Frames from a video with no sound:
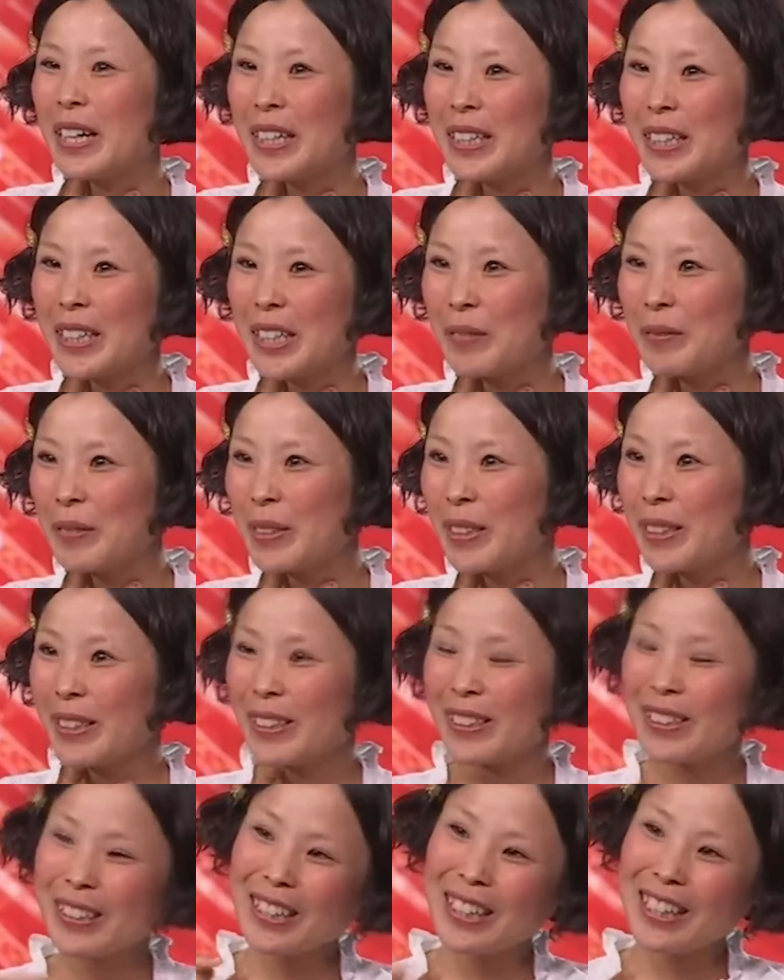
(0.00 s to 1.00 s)
I came
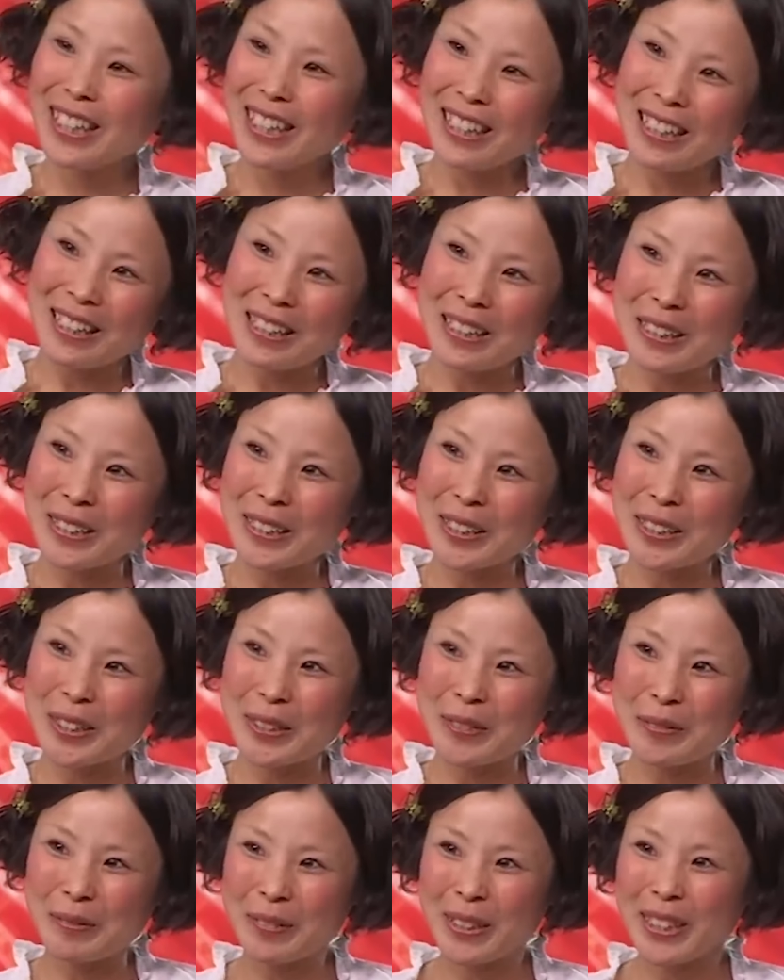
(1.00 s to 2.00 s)
to here
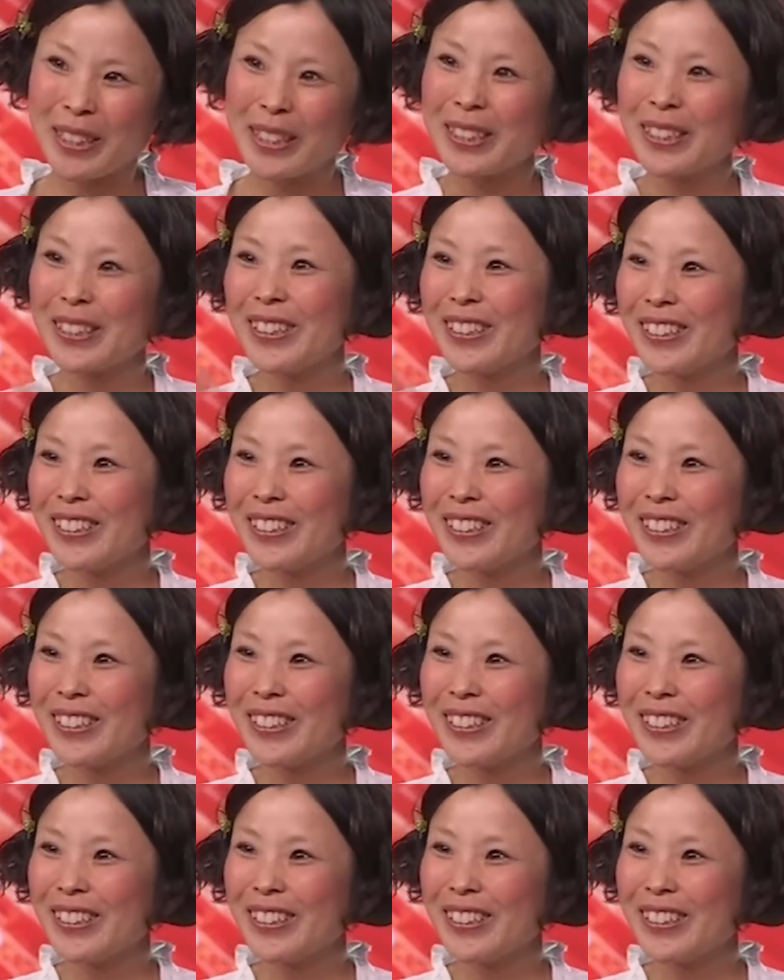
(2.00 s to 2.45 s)
to meet